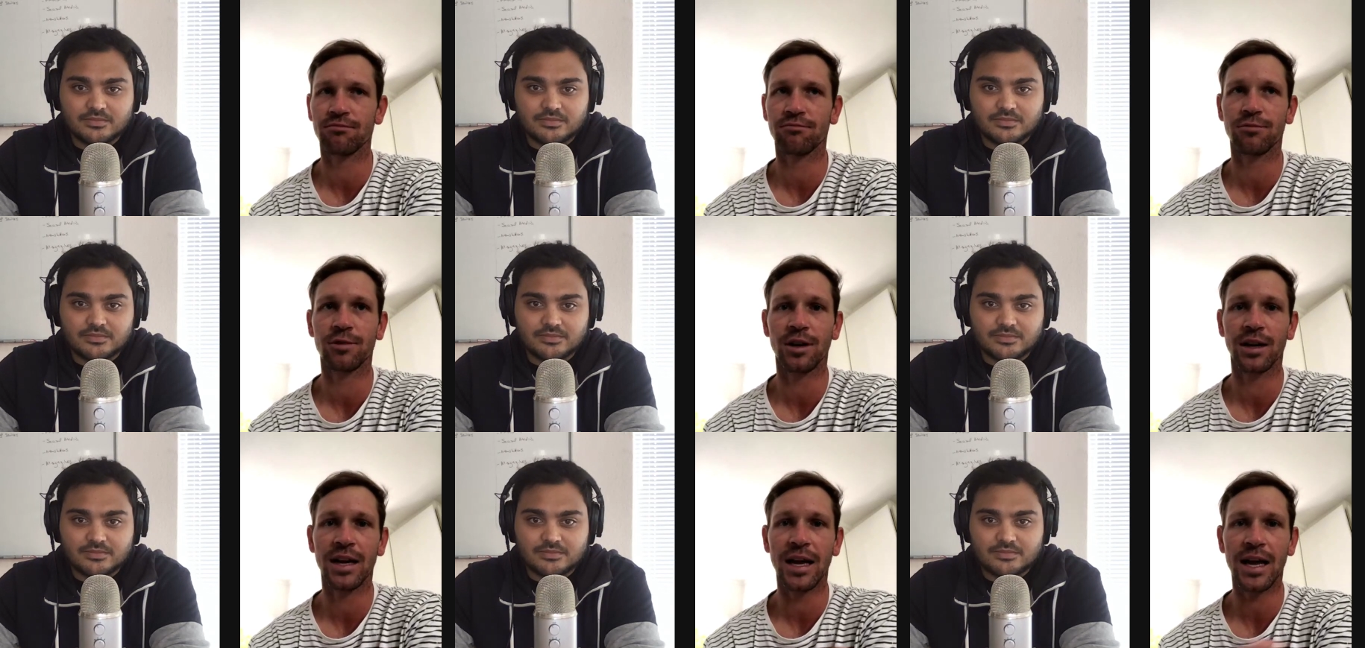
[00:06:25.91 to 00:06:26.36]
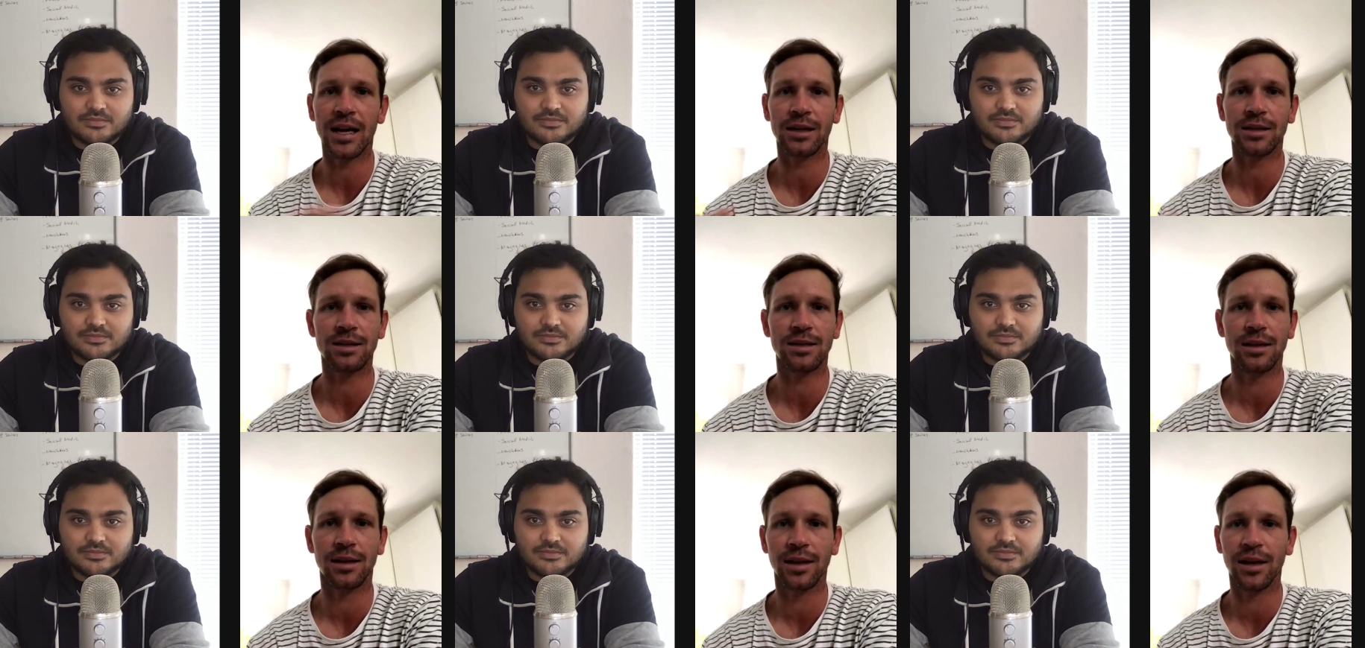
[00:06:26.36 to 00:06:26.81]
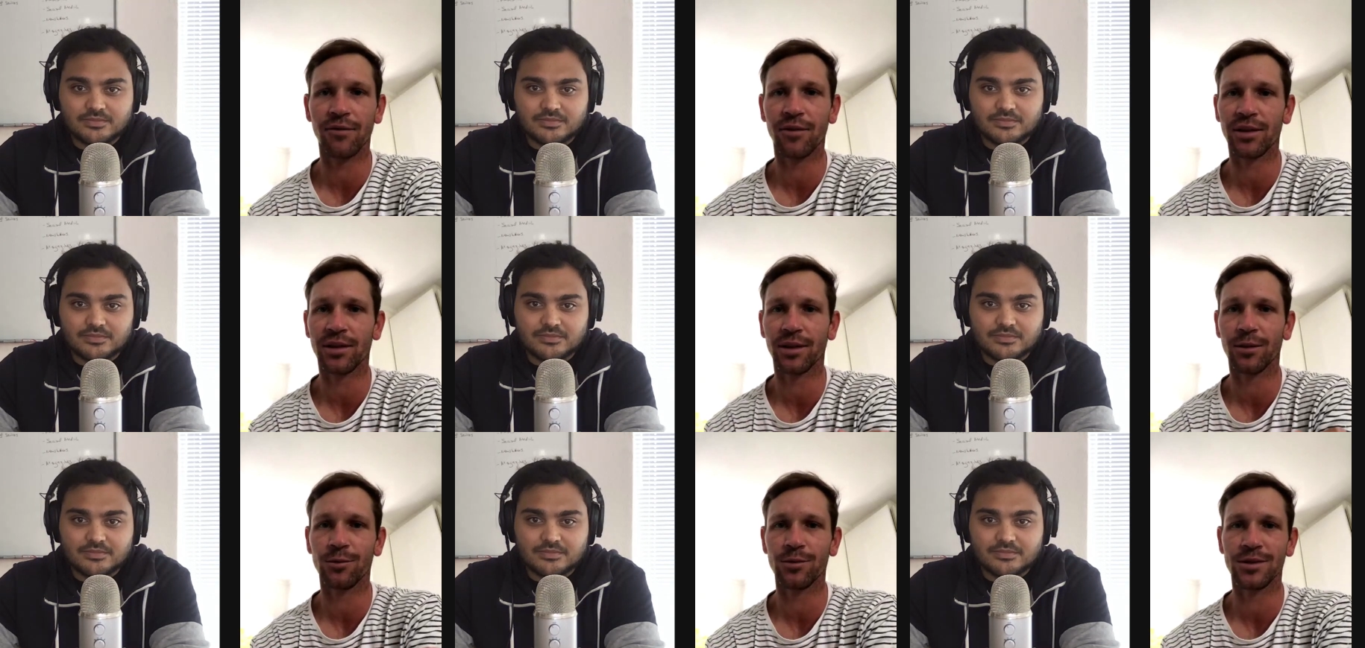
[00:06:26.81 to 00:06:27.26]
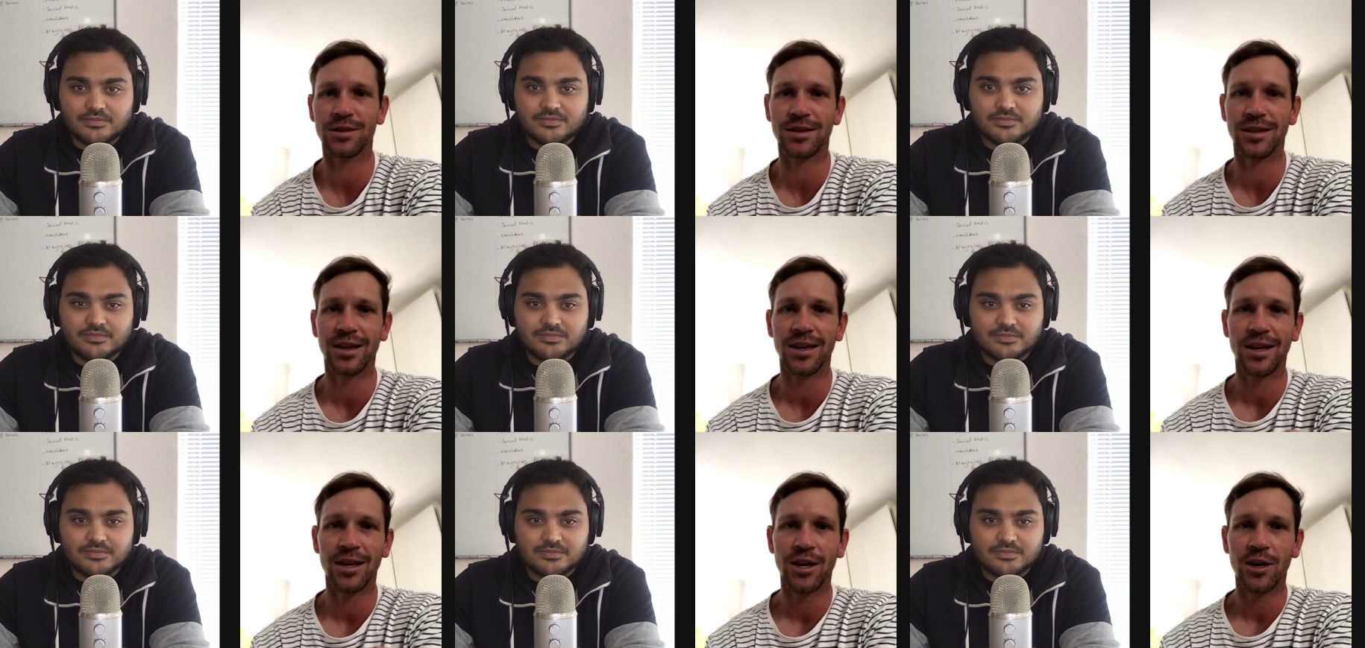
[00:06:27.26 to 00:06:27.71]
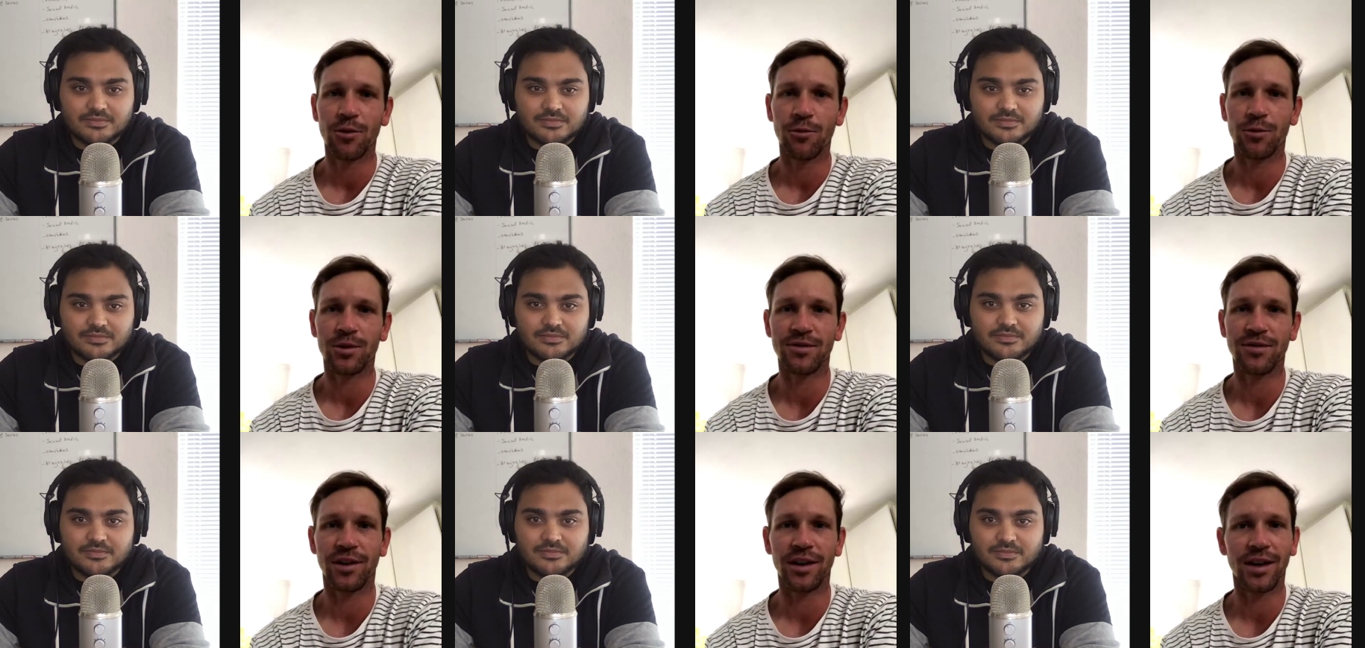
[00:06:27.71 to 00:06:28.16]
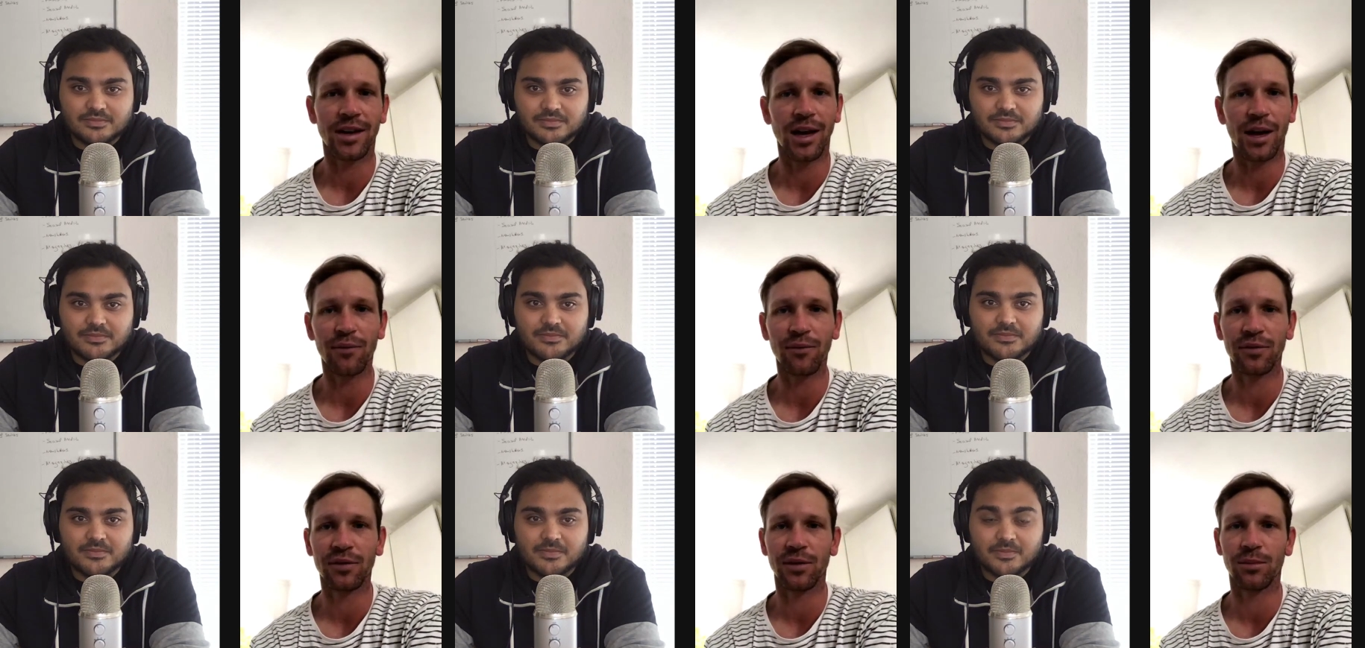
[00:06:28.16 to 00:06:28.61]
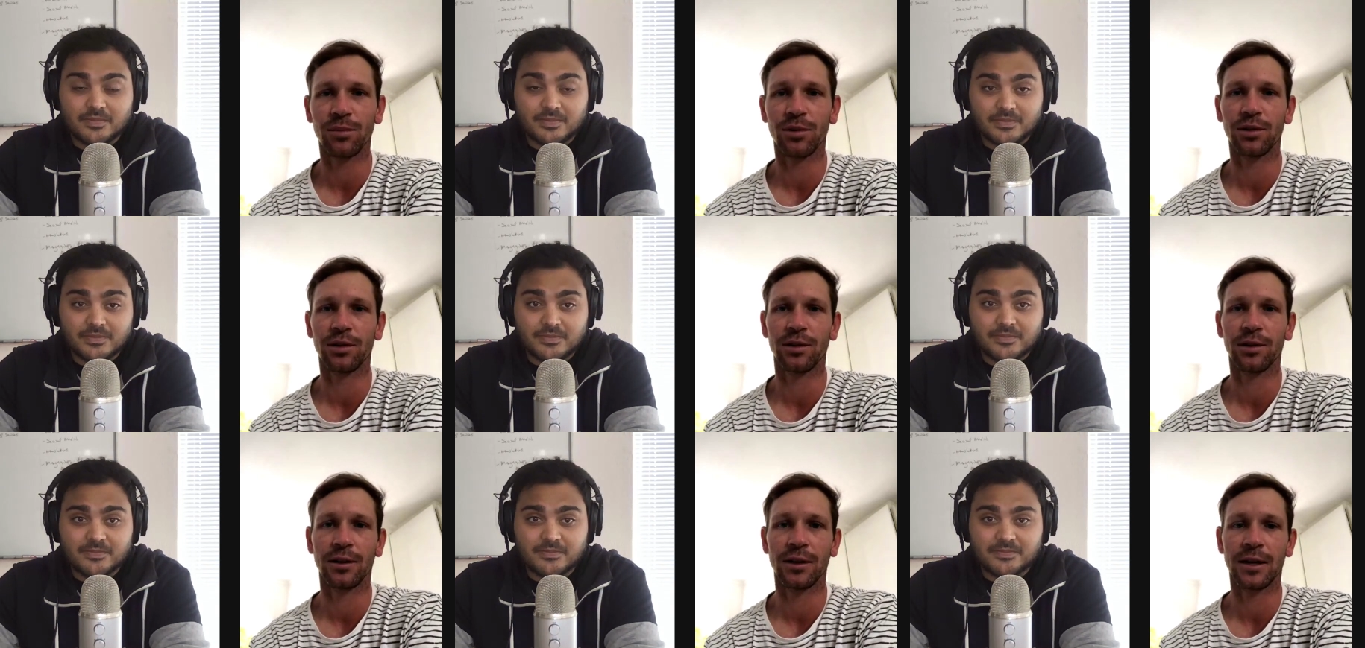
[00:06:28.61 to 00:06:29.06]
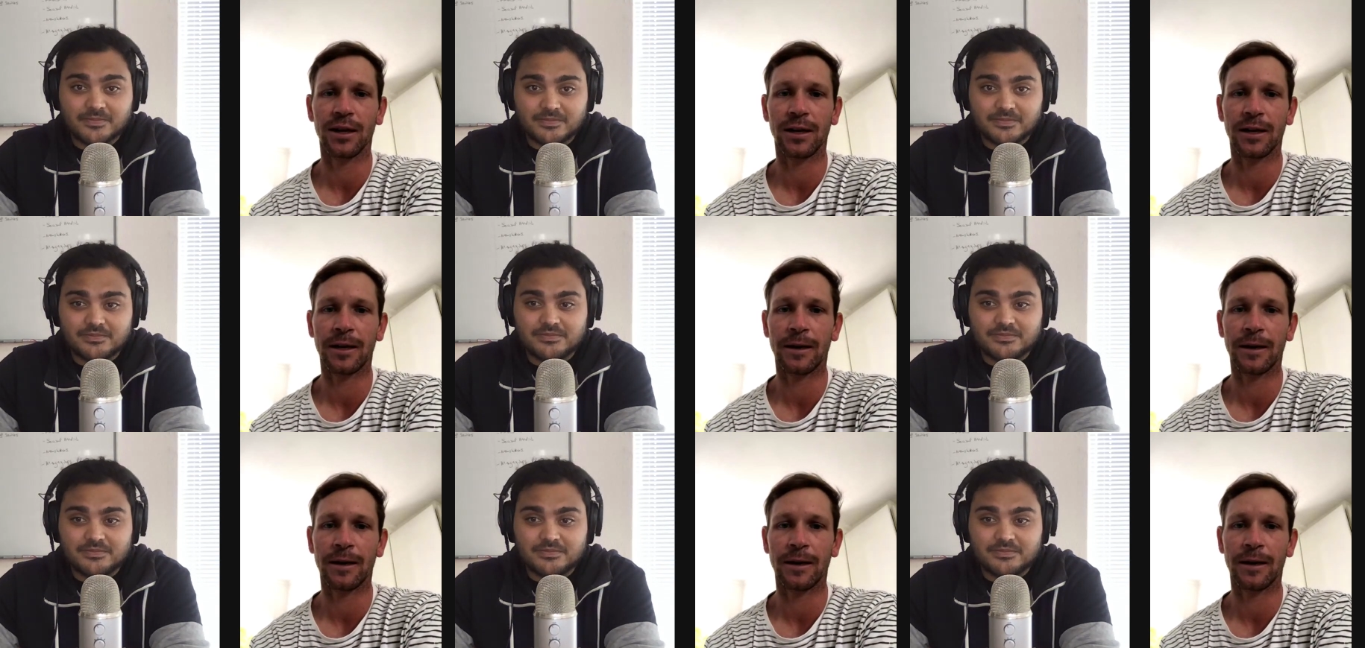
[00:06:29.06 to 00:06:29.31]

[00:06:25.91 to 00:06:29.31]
Speaker 1: relaxed and everything was very comfortable.